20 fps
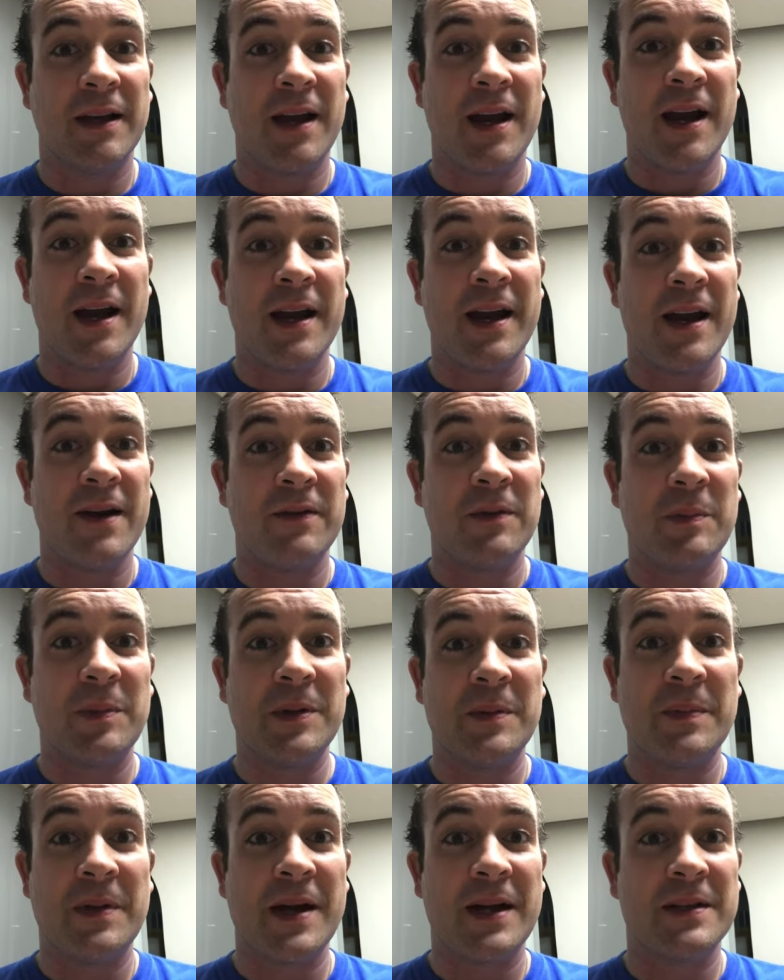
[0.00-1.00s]
I haven't
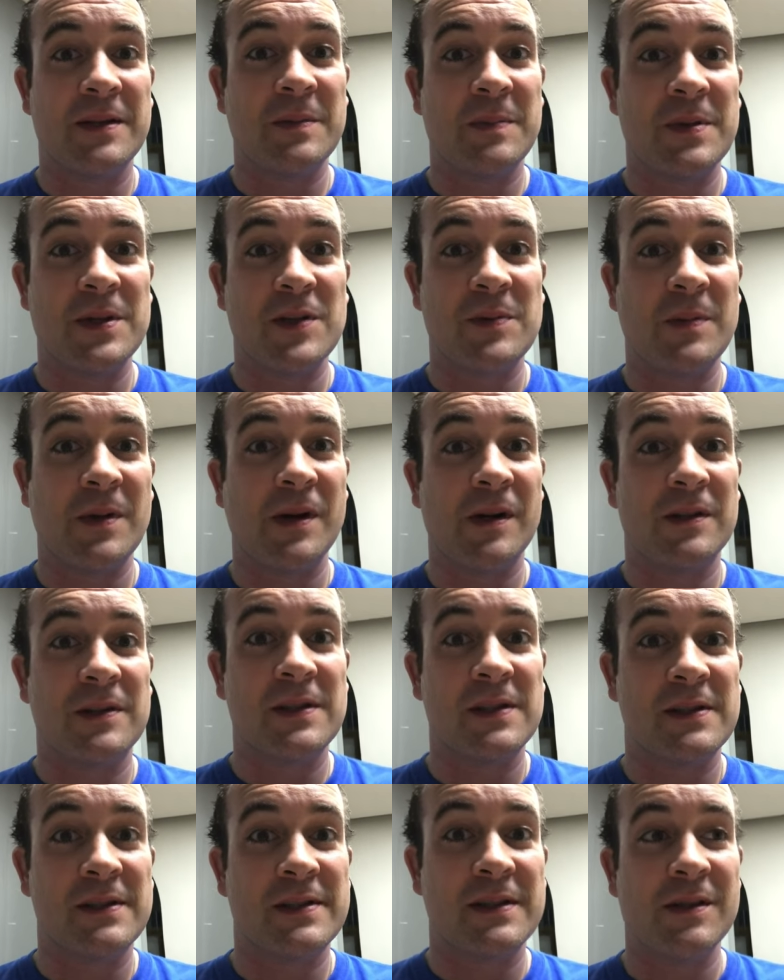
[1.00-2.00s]
been back to Bismarck
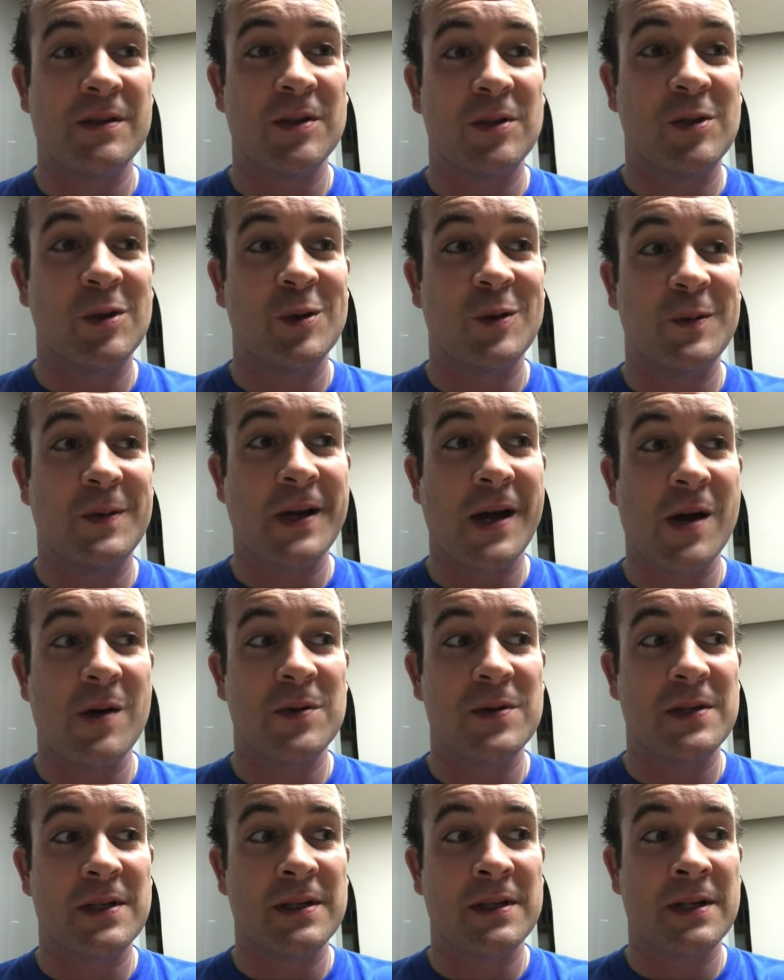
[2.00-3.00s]
since the year
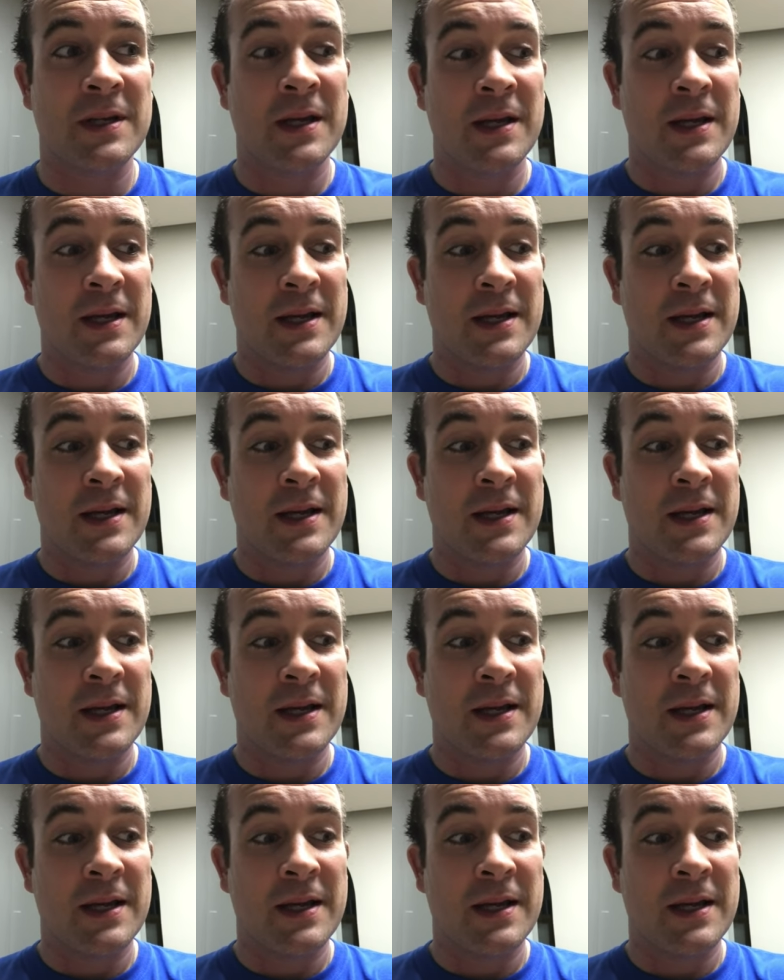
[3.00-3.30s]
2000.